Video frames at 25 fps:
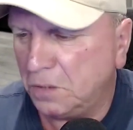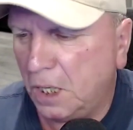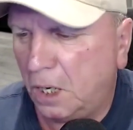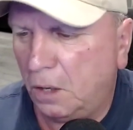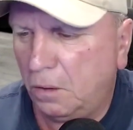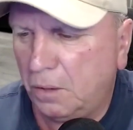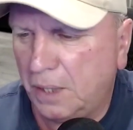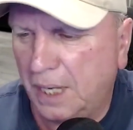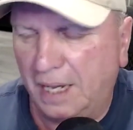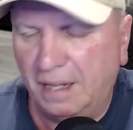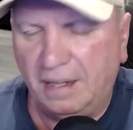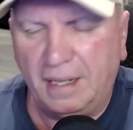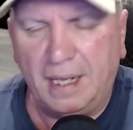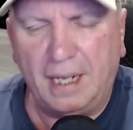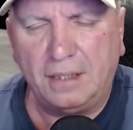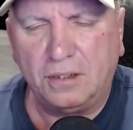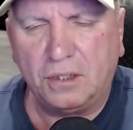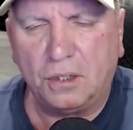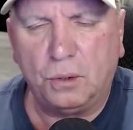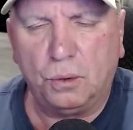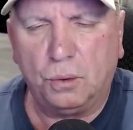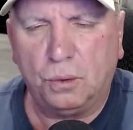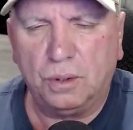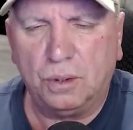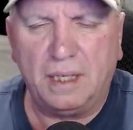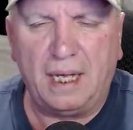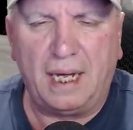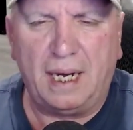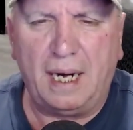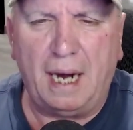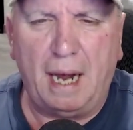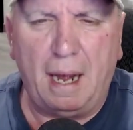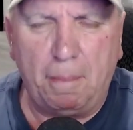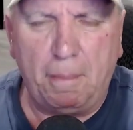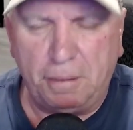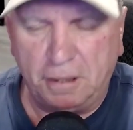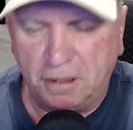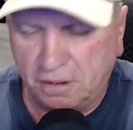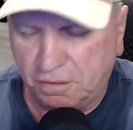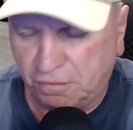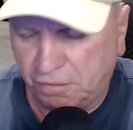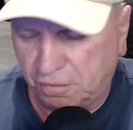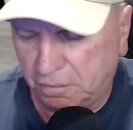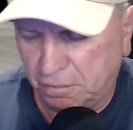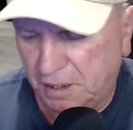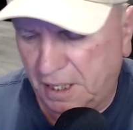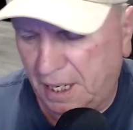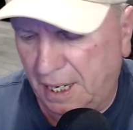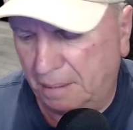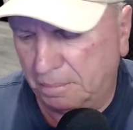Okay, that's cool. That happens
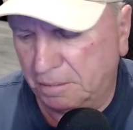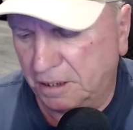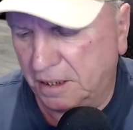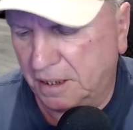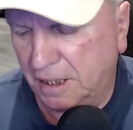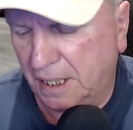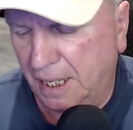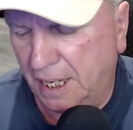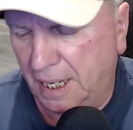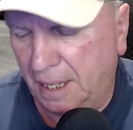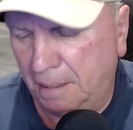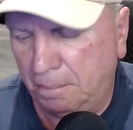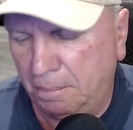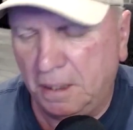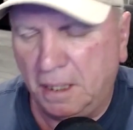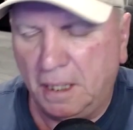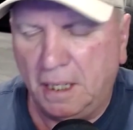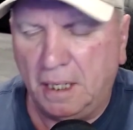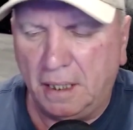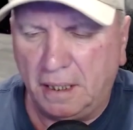from time to time.